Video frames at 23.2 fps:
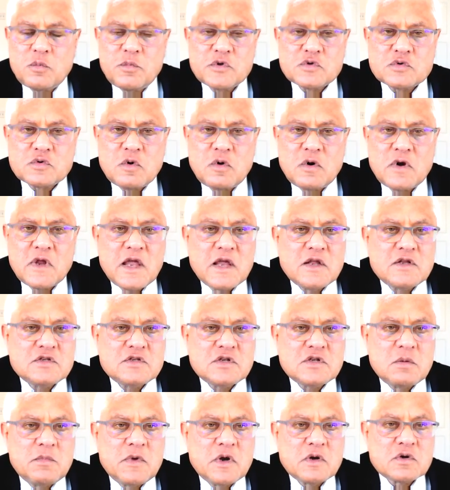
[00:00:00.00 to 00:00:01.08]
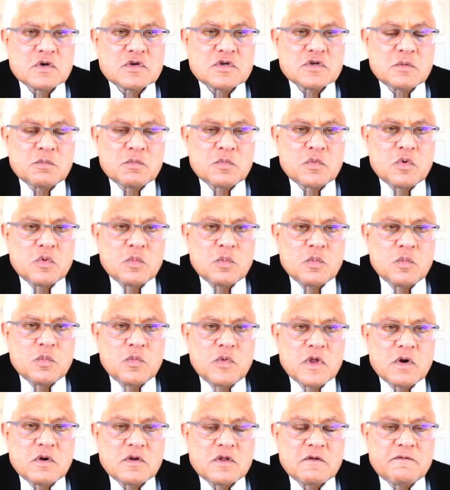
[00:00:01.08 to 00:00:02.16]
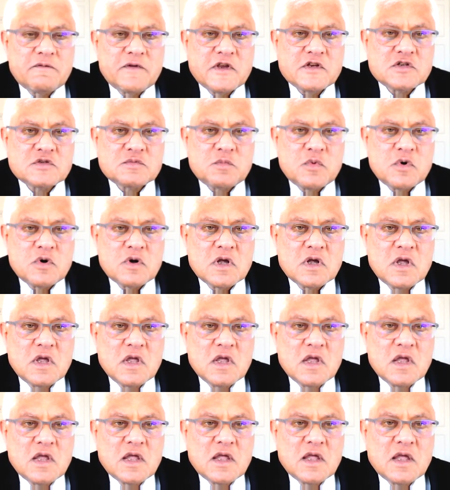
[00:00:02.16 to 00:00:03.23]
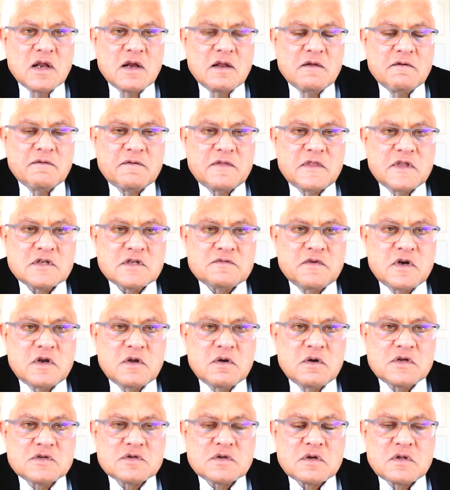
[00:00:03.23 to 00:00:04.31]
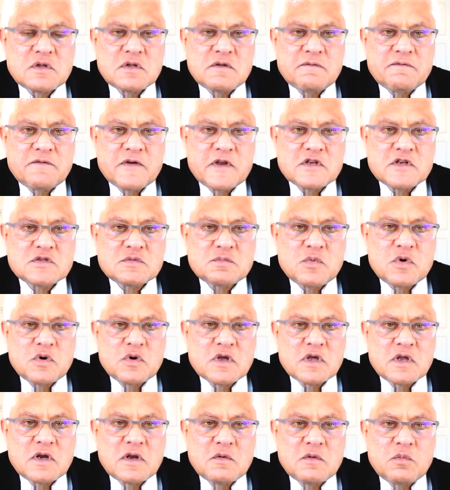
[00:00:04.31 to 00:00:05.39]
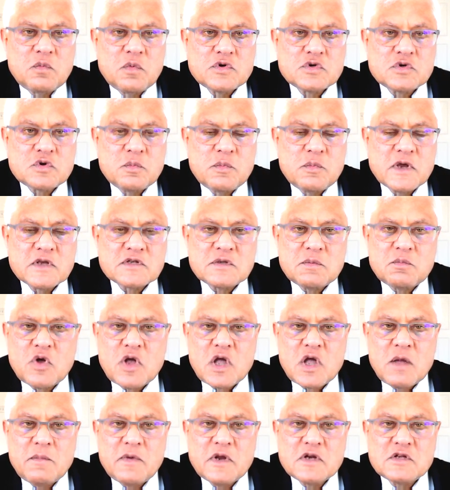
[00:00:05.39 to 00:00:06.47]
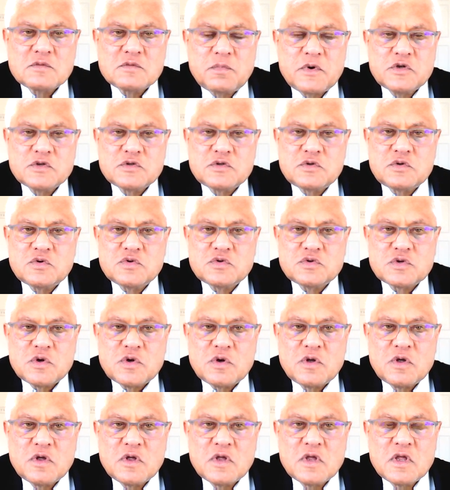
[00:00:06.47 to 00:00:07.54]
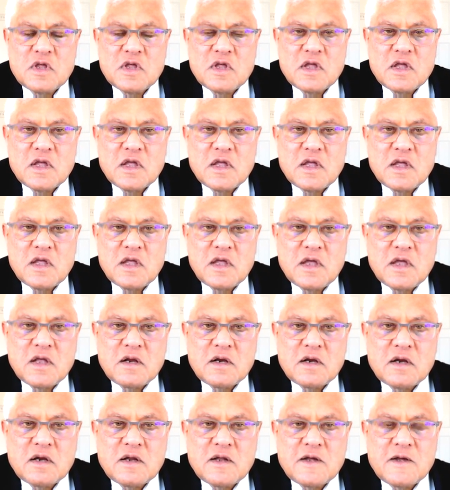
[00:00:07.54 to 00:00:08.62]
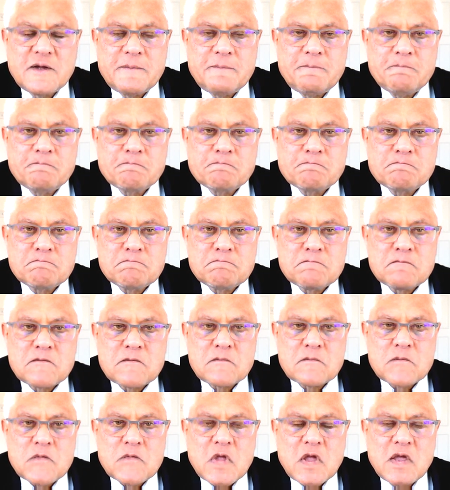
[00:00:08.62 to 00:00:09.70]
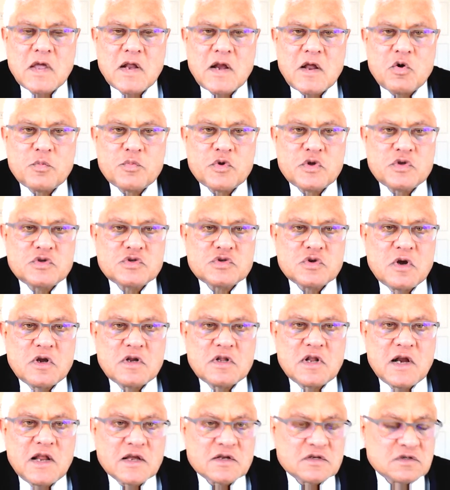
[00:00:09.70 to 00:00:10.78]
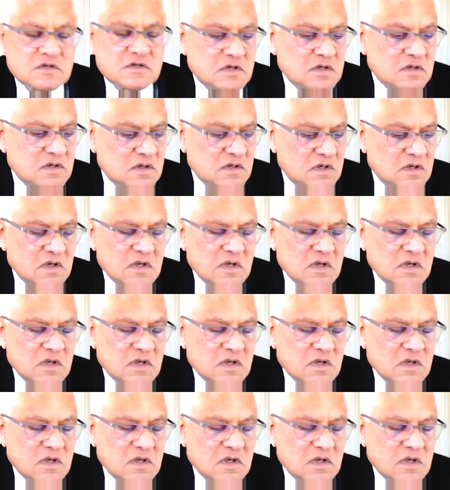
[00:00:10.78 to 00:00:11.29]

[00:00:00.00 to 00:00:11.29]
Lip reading: is called Angel Mentorship Group. We're on the Facebook. And if this video is on the Facebook and you wish to make some comments, please do so. And I hope you enjoyed the lecture,